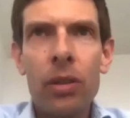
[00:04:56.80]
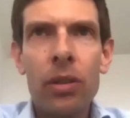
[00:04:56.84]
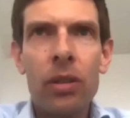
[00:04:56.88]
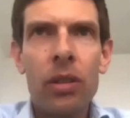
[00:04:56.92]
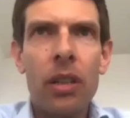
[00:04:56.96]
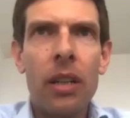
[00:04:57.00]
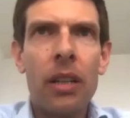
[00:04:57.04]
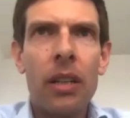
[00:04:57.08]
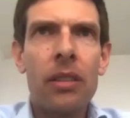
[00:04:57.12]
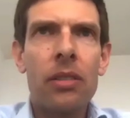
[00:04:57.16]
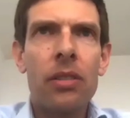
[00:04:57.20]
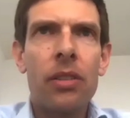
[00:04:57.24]

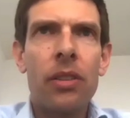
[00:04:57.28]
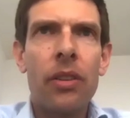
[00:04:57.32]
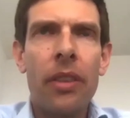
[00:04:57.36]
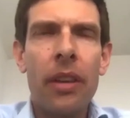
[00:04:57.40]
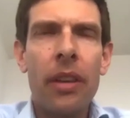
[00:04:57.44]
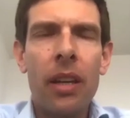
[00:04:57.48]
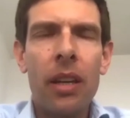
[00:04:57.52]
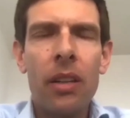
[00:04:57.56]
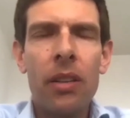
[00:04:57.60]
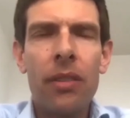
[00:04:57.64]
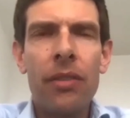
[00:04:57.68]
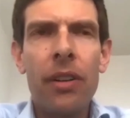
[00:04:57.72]
answer.
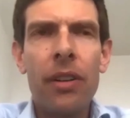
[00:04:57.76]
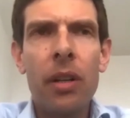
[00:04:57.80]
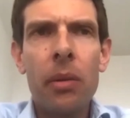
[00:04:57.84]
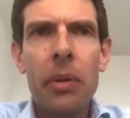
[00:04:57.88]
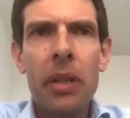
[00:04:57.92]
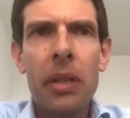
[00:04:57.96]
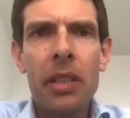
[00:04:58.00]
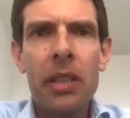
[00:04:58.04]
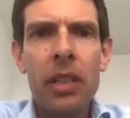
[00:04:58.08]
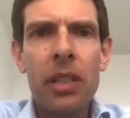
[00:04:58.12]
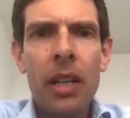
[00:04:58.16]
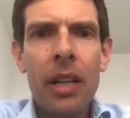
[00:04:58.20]
Thank you very
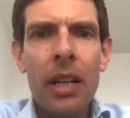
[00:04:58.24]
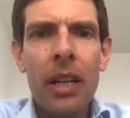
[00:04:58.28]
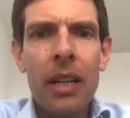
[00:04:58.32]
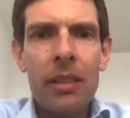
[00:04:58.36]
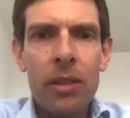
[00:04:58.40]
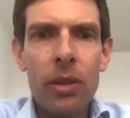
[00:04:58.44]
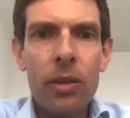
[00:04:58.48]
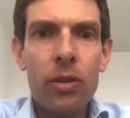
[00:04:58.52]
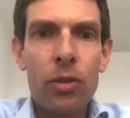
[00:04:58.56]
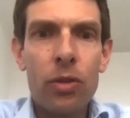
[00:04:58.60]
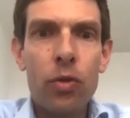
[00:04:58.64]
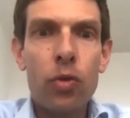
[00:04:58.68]
much.
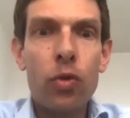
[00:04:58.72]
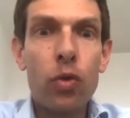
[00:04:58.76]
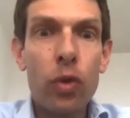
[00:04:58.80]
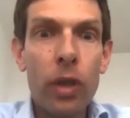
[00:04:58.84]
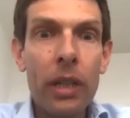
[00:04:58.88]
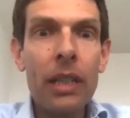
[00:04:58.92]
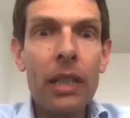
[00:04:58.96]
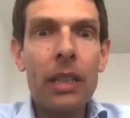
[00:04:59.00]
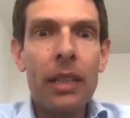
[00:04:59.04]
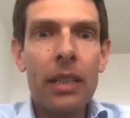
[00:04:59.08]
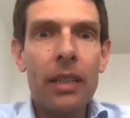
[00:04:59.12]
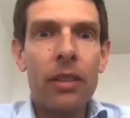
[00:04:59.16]
So it's
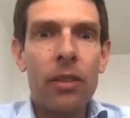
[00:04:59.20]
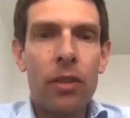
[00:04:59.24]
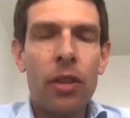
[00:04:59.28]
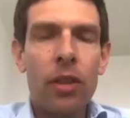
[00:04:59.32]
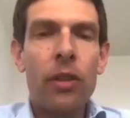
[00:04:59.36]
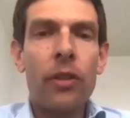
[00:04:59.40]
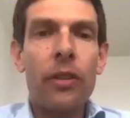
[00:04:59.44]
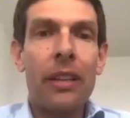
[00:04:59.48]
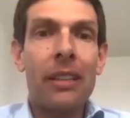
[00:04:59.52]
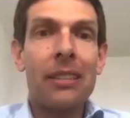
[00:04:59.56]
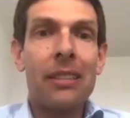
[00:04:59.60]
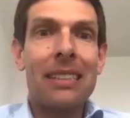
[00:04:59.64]
really,
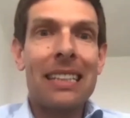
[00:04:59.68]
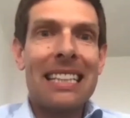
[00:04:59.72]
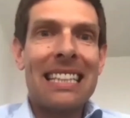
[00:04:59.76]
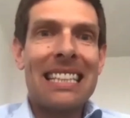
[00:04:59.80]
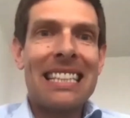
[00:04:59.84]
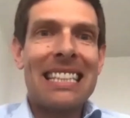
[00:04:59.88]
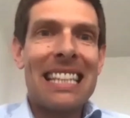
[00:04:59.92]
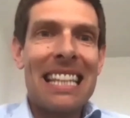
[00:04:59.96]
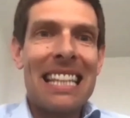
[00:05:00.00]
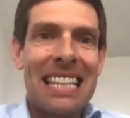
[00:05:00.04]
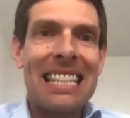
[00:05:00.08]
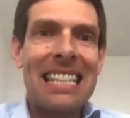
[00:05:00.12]
there's a
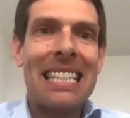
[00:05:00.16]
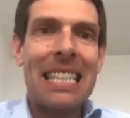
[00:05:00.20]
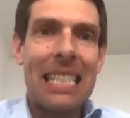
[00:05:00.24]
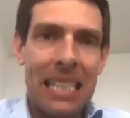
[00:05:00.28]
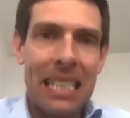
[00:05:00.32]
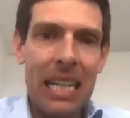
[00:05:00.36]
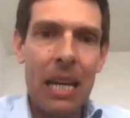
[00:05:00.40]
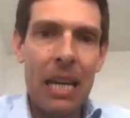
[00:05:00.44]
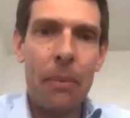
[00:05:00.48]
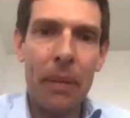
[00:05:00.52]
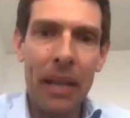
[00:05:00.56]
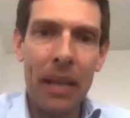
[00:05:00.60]

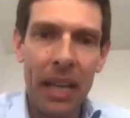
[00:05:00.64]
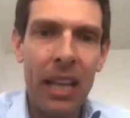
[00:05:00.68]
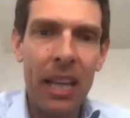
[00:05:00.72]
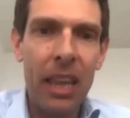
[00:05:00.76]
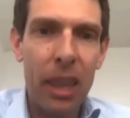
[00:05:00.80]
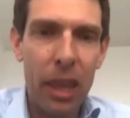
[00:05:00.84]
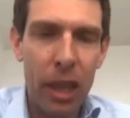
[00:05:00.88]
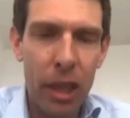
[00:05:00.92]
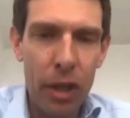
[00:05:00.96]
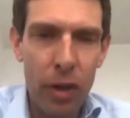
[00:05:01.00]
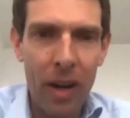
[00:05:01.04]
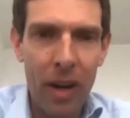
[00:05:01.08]
systemic
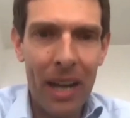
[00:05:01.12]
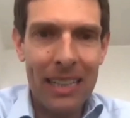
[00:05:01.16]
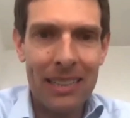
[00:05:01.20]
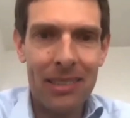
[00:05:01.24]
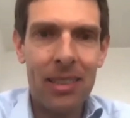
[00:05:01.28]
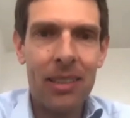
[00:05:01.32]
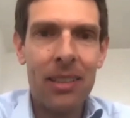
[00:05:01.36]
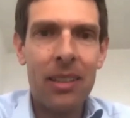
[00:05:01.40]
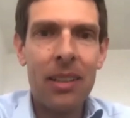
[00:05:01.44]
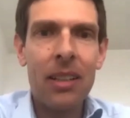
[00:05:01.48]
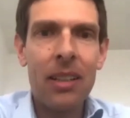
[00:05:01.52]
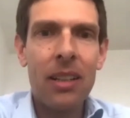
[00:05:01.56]

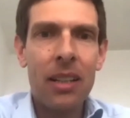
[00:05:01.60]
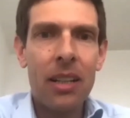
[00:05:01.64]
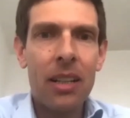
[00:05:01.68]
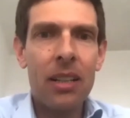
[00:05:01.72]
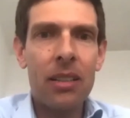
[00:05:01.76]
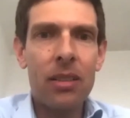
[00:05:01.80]
threat as